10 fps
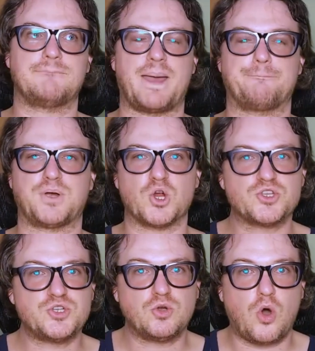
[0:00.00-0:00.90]
My
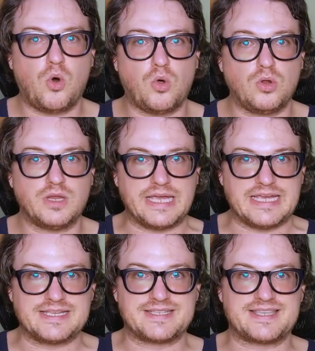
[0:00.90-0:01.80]
personal goal
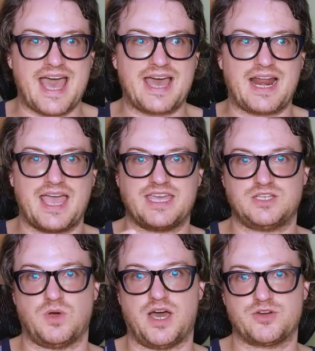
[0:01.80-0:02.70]
is that I get
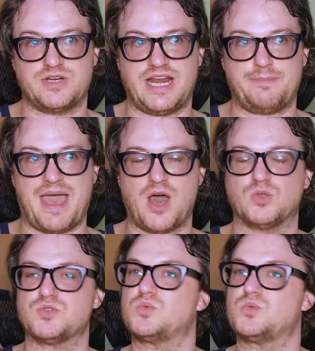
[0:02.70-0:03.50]
to 180 pounds